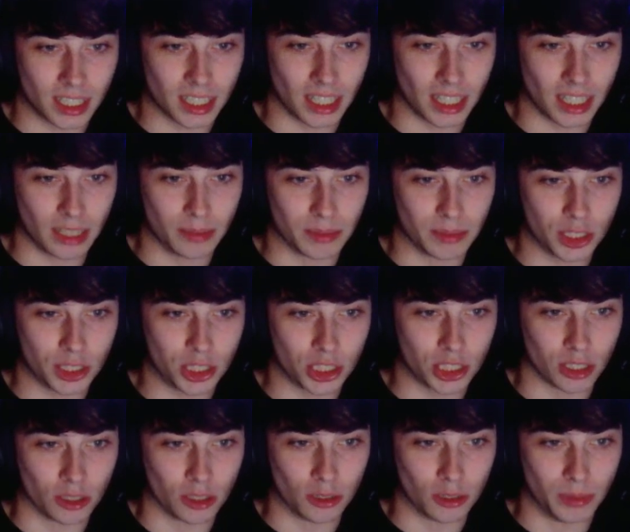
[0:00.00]
a claim as
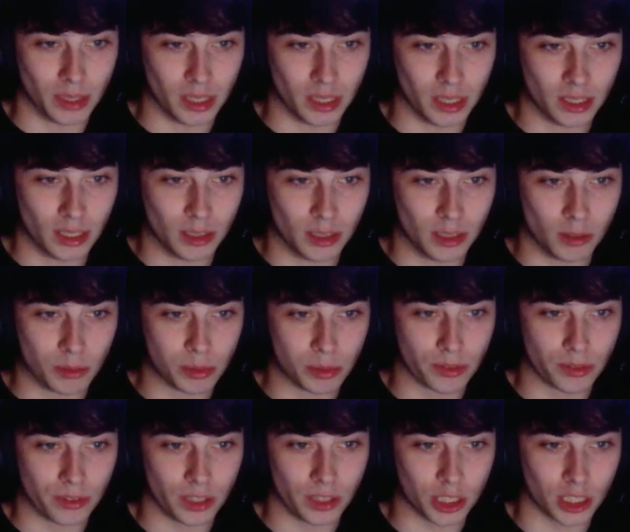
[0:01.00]
shinobi, a
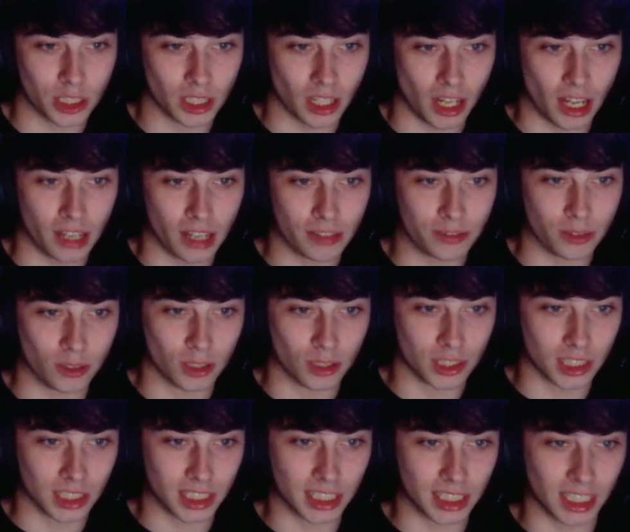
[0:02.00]
proficient life
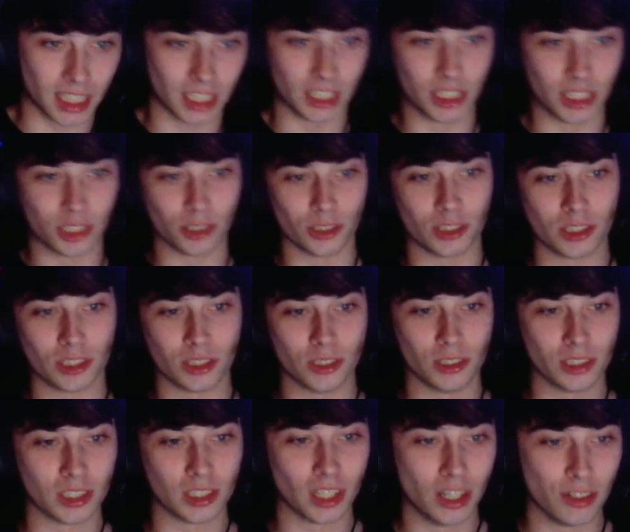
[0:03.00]
force and sealing
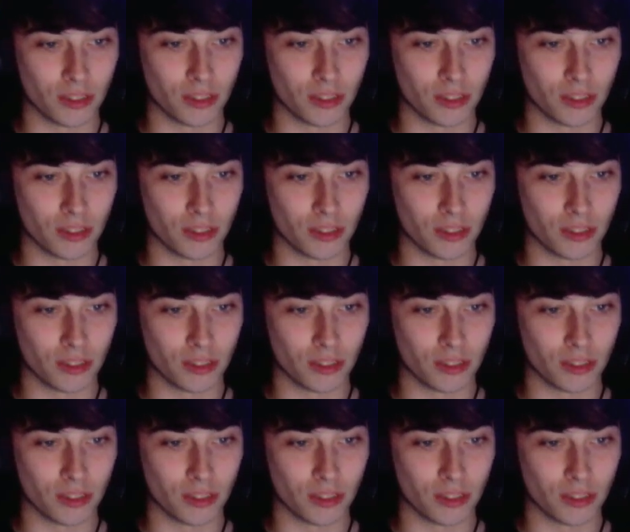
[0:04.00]
jutsus,